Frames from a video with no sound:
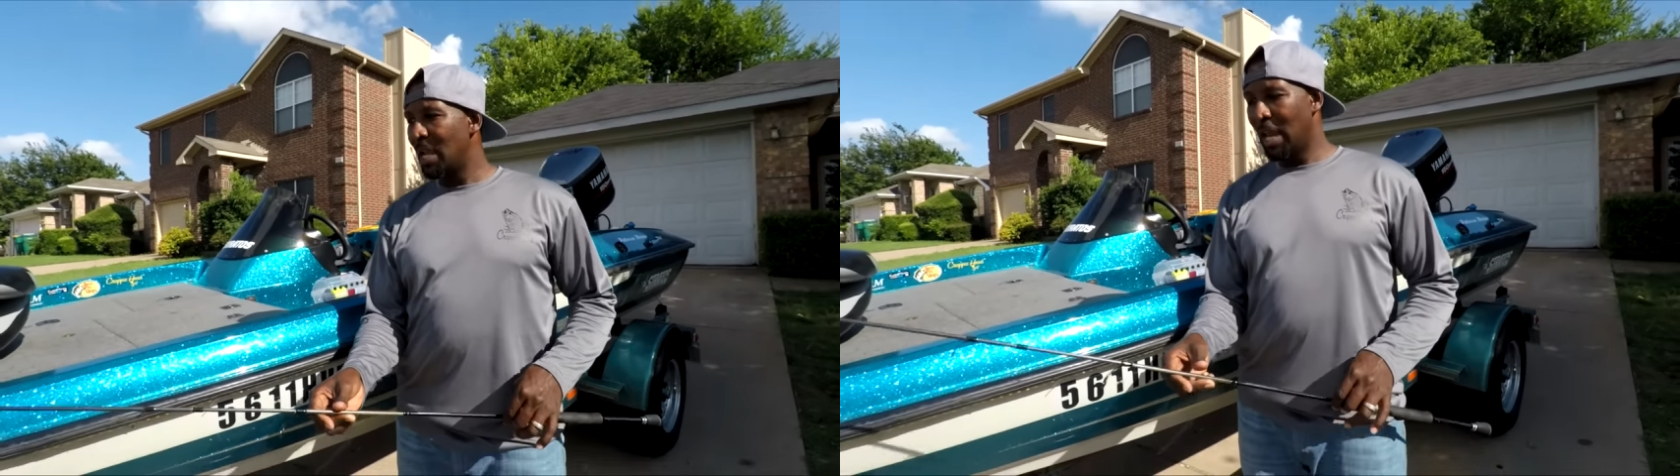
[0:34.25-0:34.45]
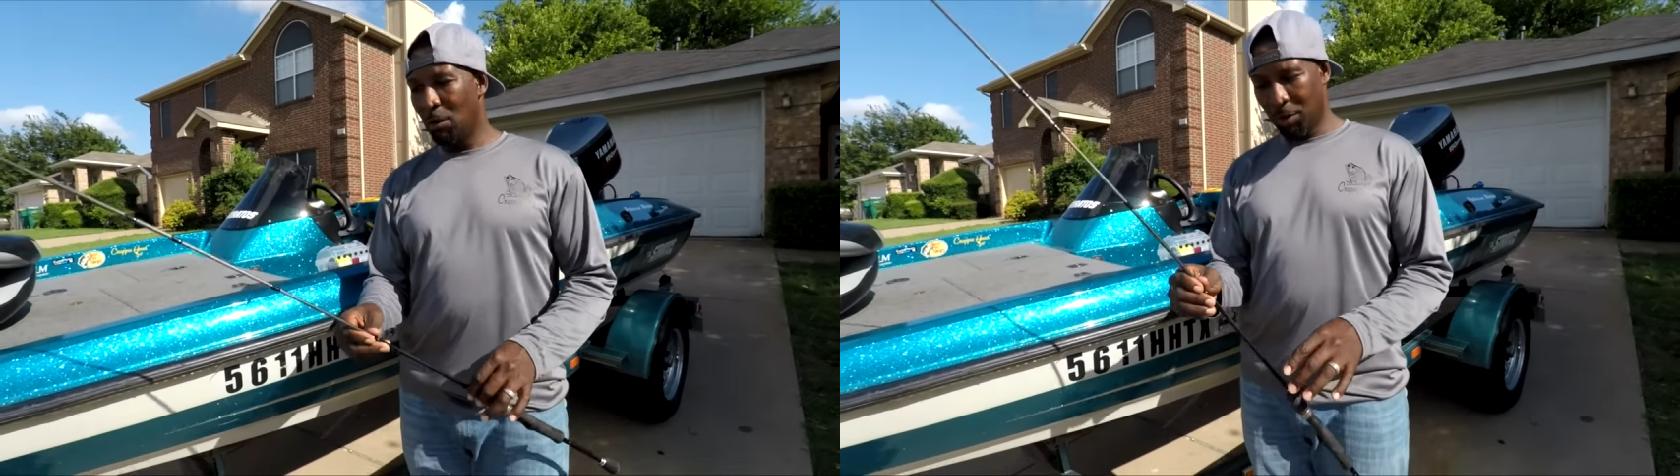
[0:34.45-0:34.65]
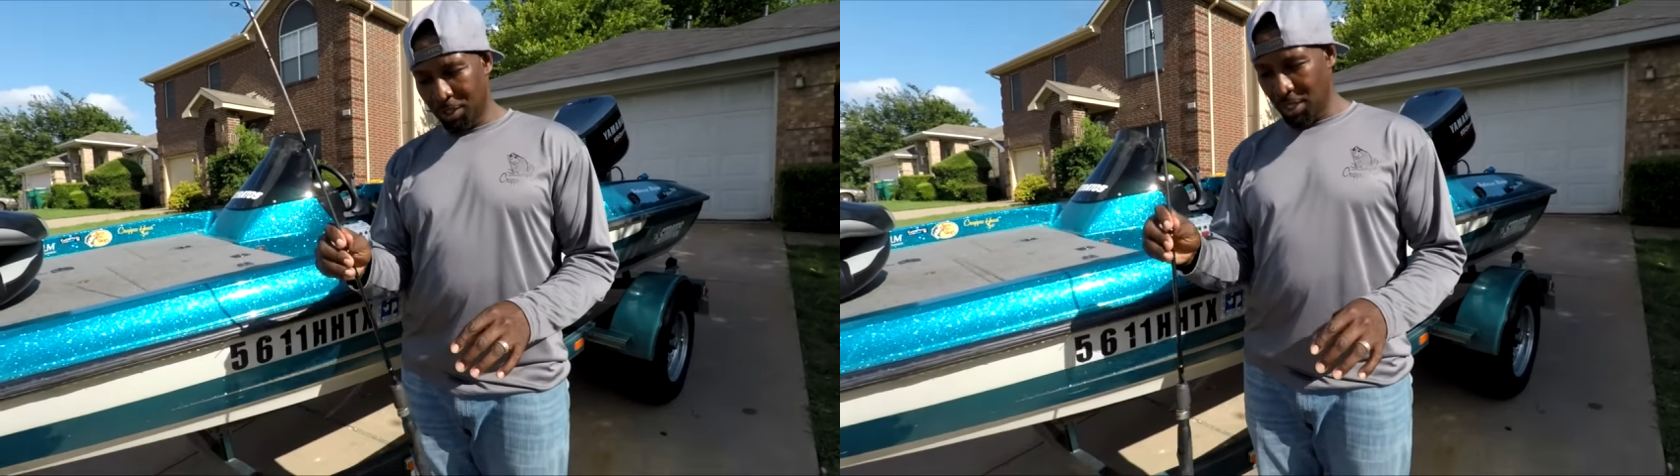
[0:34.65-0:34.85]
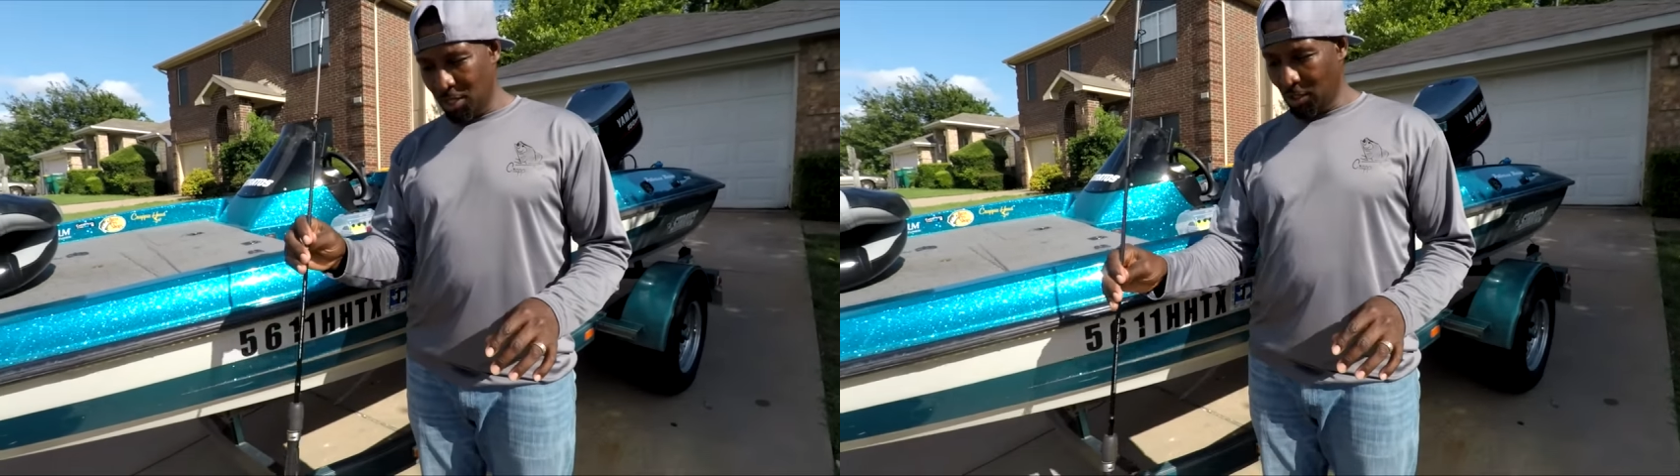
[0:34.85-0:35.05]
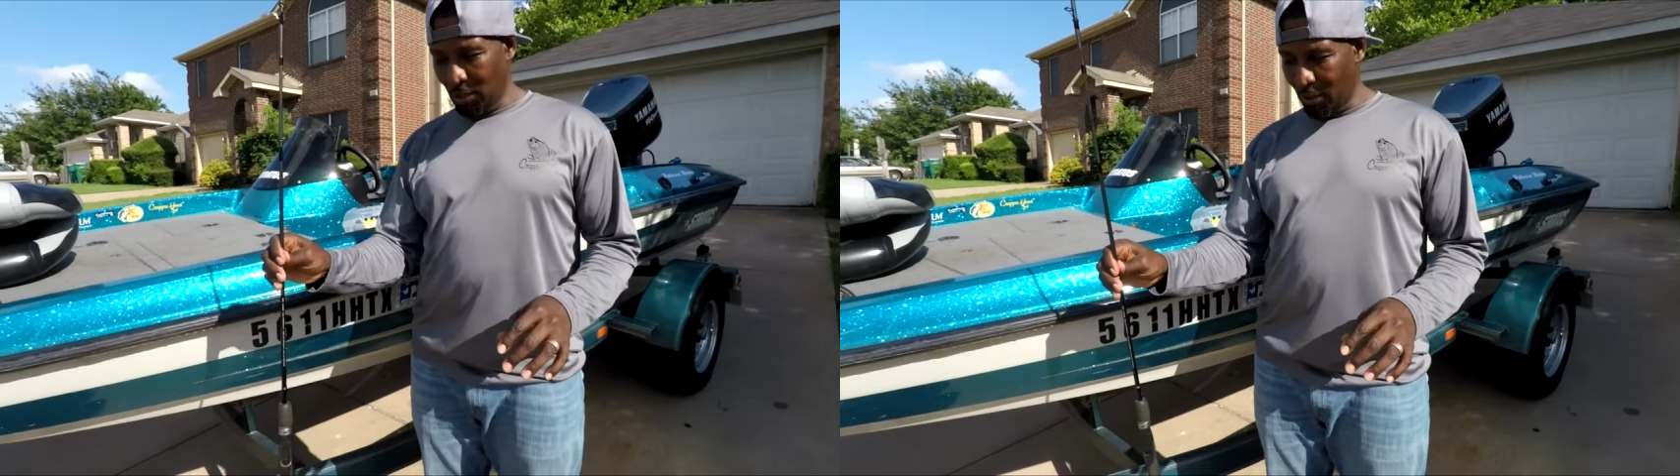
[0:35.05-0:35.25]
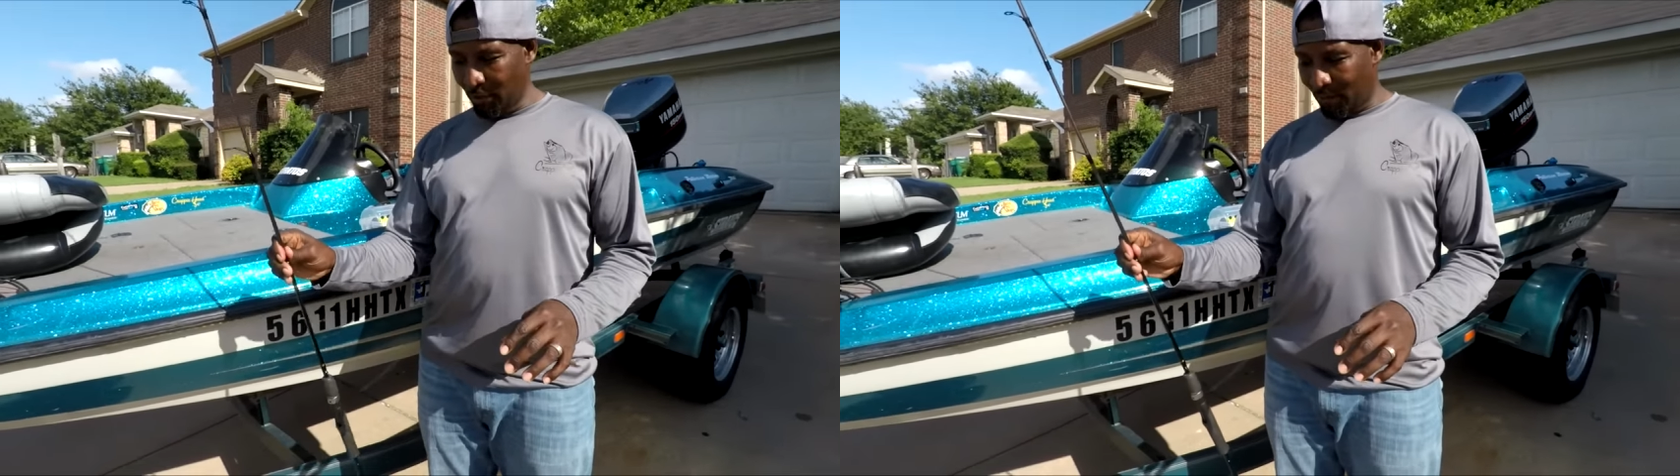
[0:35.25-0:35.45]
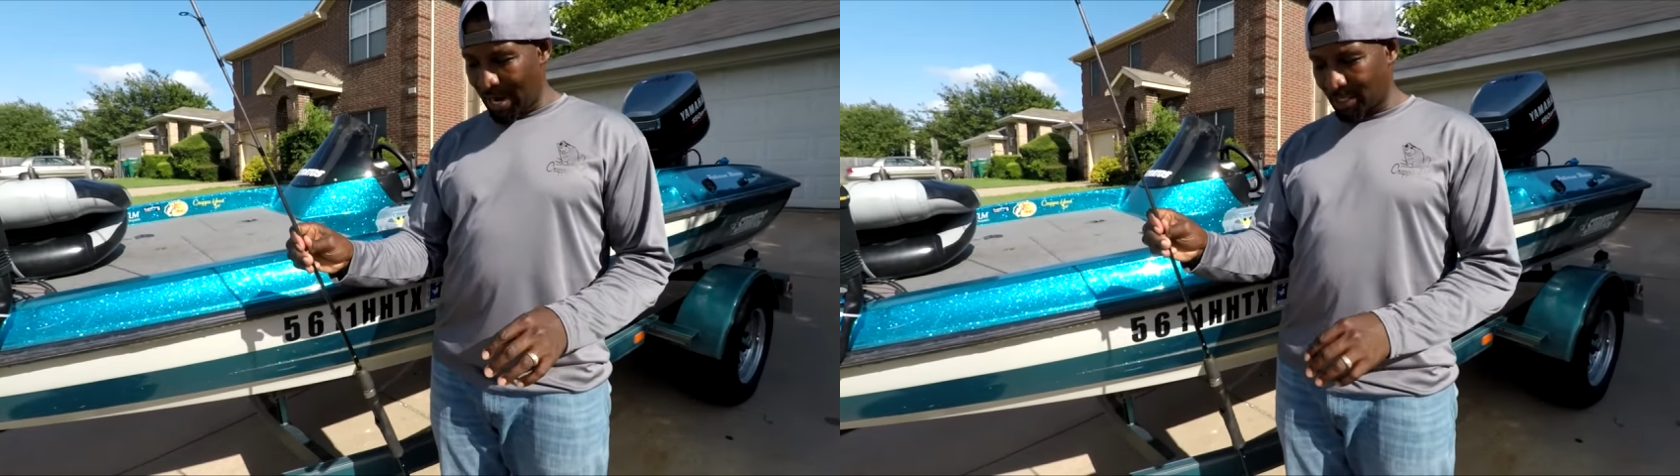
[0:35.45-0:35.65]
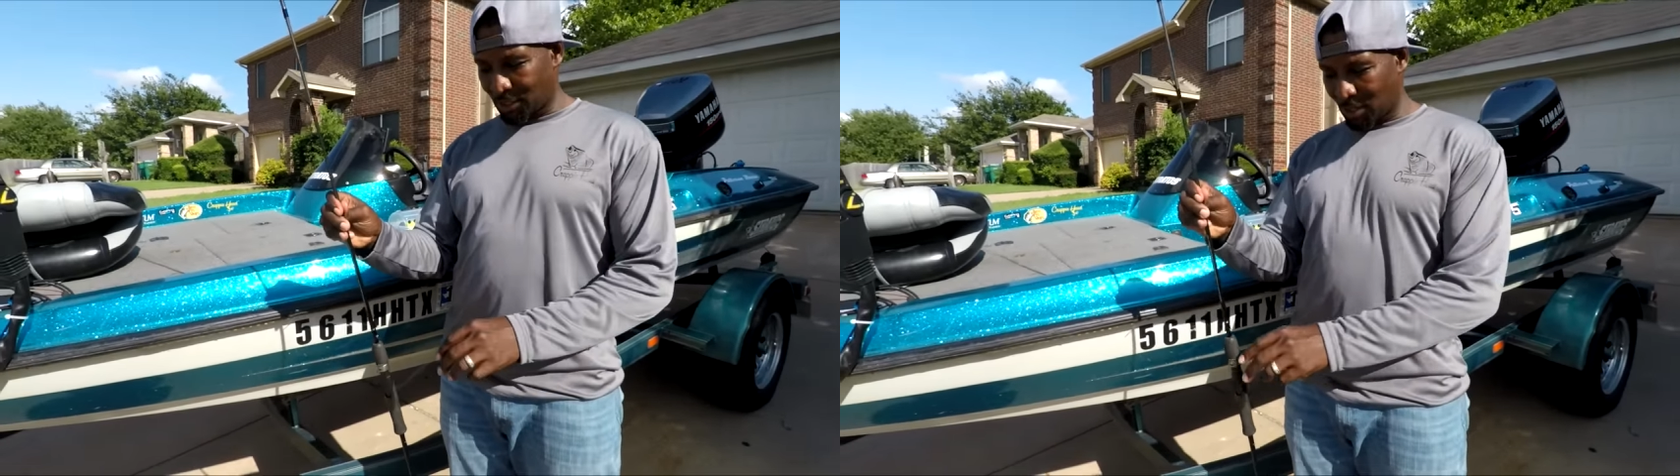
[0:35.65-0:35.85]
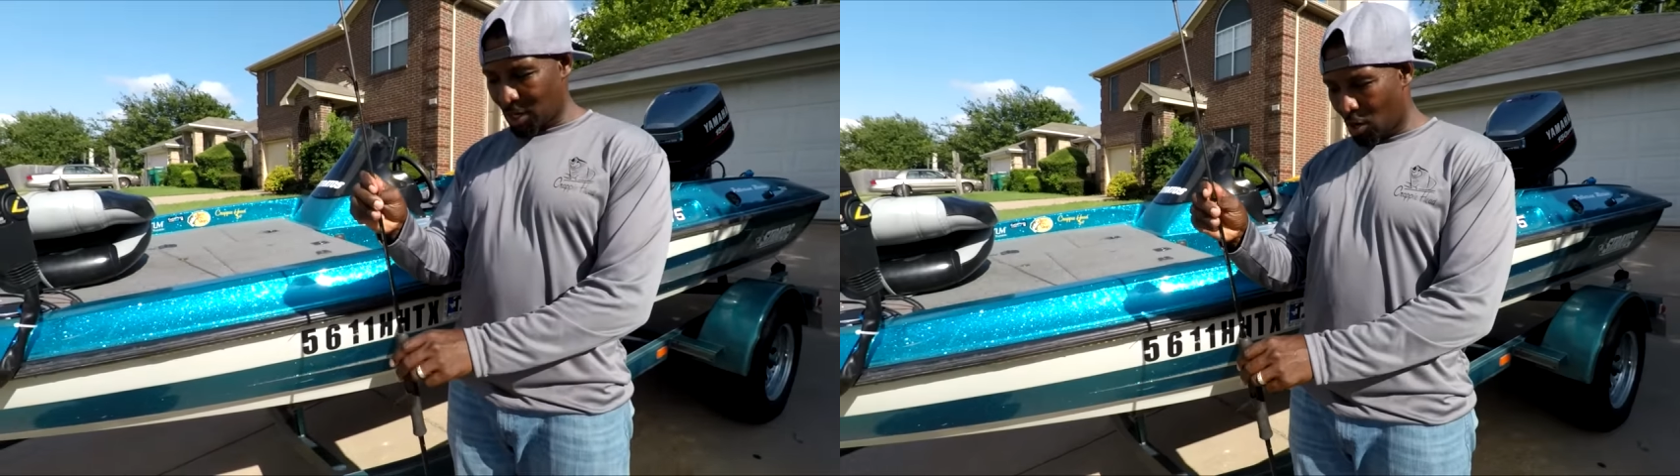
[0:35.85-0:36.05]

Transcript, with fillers: And I wanna give you a little advice